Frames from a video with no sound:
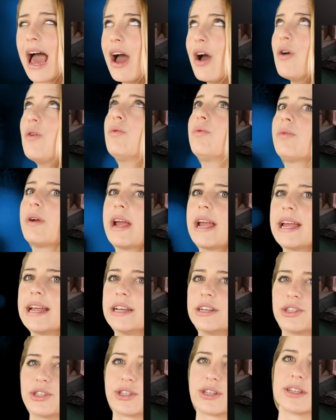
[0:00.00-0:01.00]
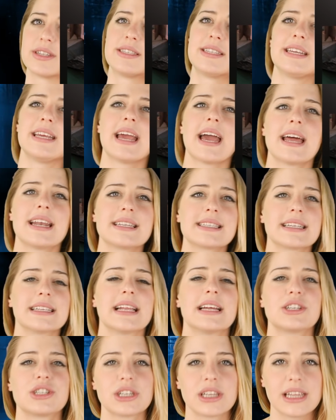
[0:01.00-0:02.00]
Outraged, Sianis
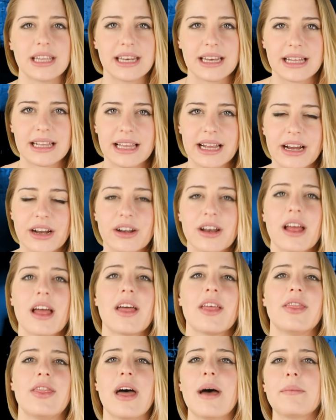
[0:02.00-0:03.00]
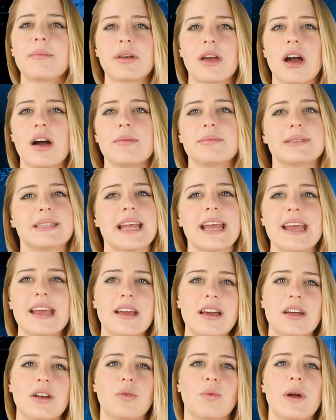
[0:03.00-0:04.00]
allegedly declared, "Them Cubs, they
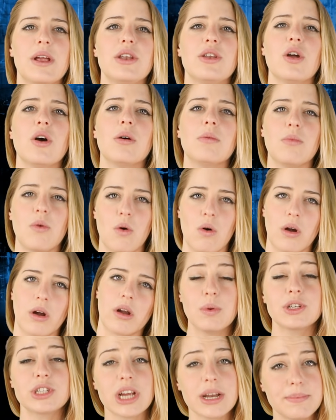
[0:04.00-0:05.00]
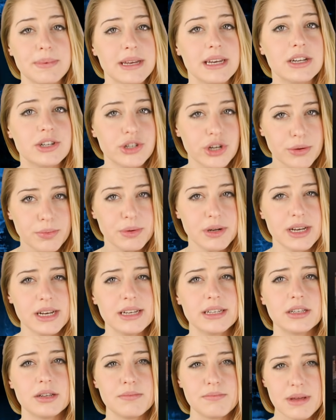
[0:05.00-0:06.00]
ain't gonna win no more," which had been
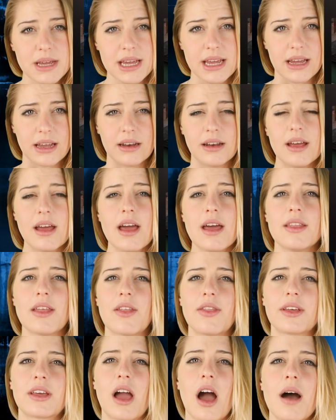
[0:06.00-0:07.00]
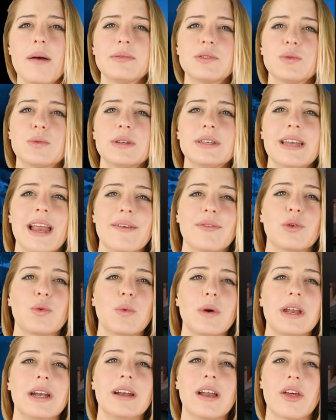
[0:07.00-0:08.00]
interpreted to mean that the Cubs would never
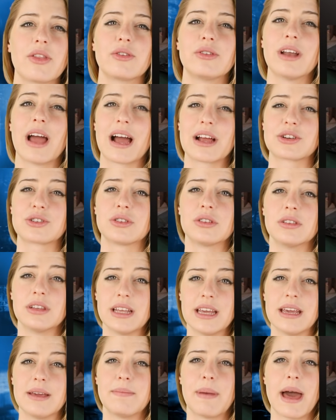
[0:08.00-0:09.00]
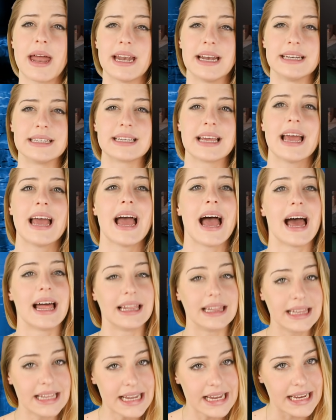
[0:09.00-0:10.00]
win another National League pennant,
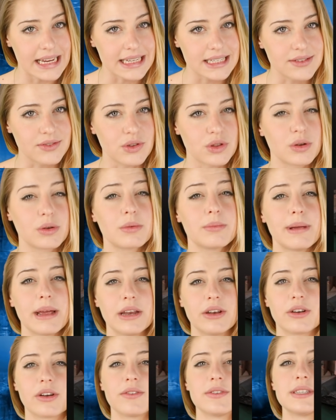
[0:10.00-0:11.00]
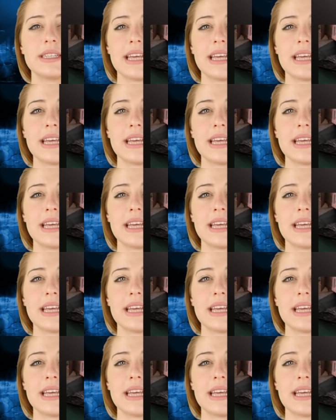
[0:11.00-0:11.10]
at least for the remainder of